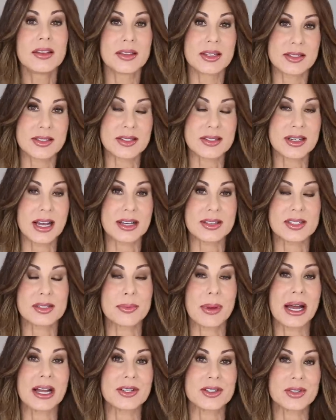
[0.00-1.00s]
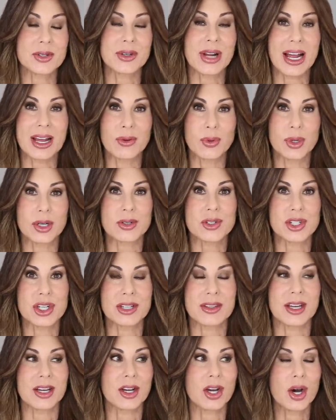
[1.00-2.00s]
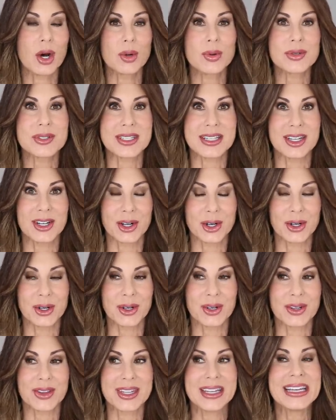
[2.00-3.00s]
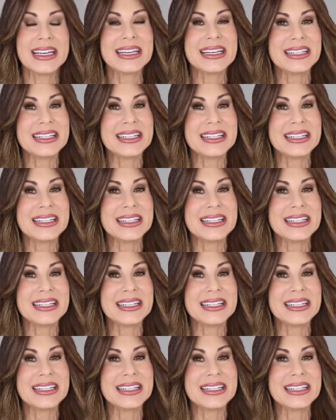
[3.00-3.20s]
This is not sponsored. I will share that Cozy Earth